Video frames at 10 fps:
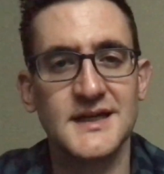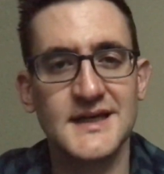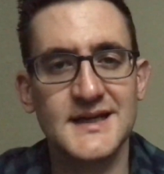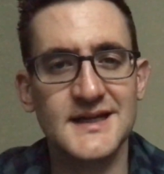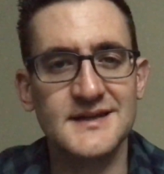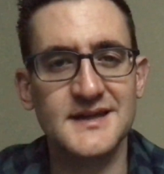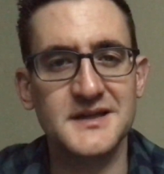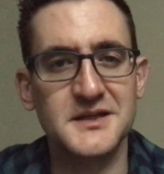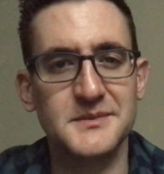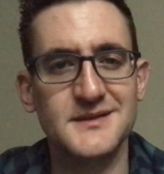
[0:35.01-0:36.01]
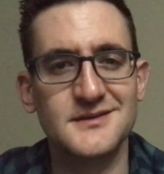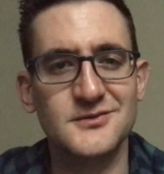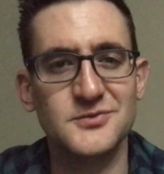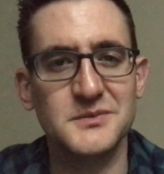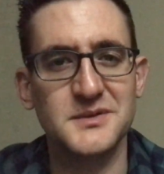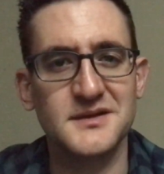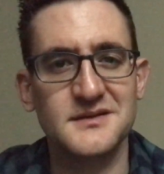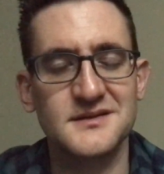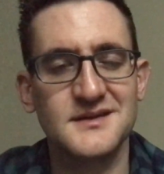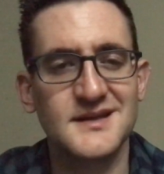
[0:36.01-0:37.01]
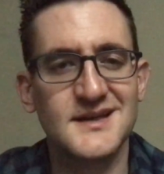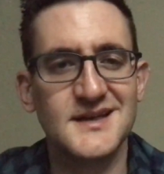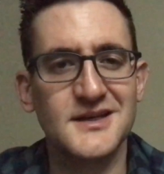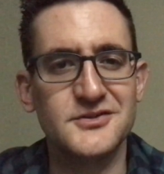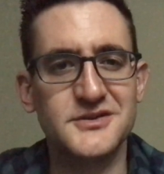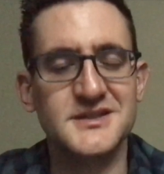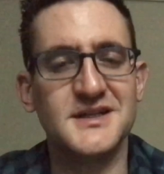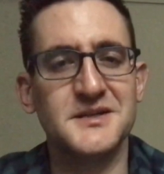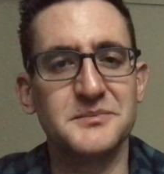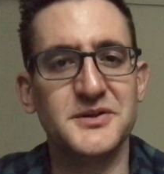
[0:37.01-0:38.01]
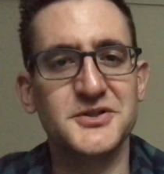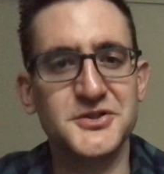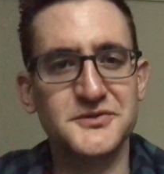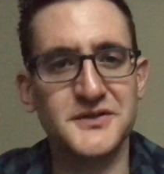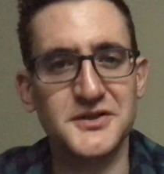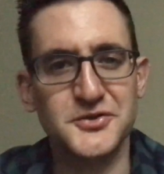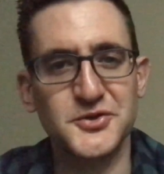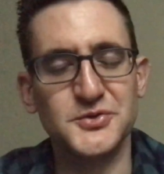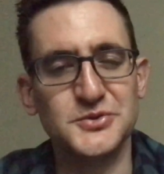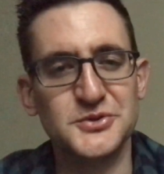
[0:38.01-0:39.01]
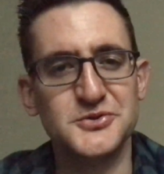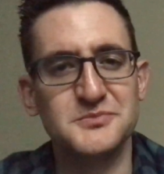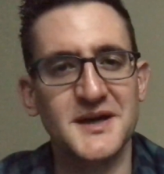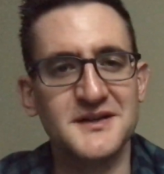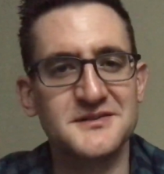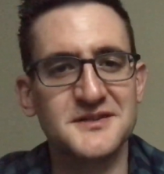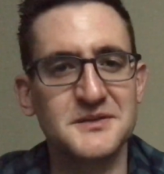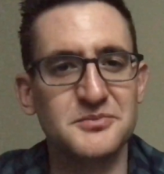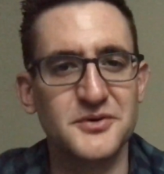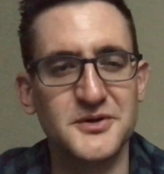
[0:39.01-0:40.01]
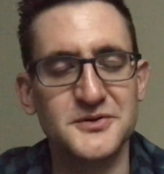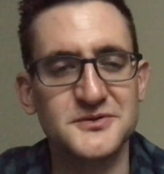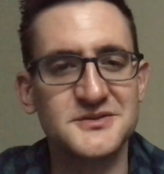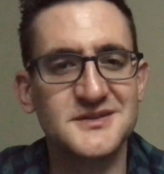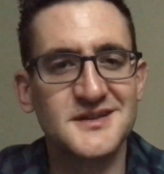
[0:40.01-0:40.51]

I got the idea to make this tweet because I was looking at a bunch of like guru mindset bros